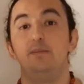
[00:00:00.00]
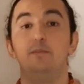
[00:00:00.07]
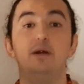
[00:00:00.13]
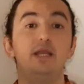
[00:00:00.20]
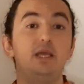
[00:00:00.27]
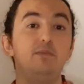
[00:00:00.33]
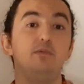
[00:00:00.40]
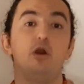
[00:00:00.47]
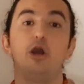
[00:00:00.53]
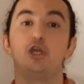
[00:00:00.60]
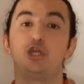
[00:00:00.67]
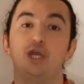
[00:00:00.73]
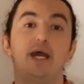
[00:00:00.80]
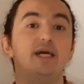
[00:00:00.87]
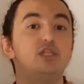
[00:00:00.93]
But
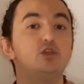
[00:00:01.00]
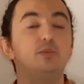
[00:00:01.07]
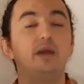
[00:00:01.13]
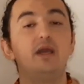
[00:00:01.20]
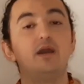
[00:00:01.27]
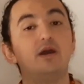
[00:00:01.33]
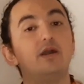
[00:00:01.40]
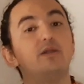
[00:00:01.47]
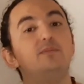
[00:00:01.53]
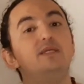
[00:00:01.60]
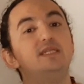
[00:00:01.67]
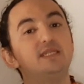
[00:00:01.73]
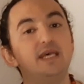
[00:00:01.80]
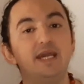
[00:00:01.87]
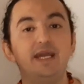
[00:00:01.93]
Imox, as you may heard me
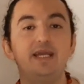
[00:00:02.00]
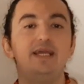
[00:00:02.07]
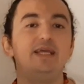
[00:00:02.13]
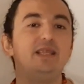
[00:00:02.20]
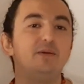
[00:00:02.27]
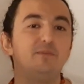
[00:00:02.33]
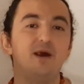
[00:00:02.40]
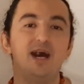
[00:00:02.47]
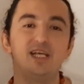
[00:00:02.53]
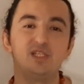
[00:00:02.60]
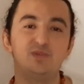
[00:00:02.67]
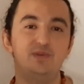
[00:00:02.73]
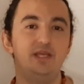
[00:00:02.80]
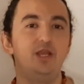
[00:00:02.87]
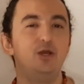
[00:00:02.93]
saying in the
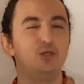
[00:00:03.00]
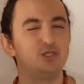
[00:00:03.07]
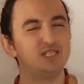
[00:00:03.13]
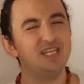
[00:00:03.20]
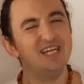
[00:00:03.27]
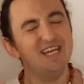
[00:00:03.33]
past videos,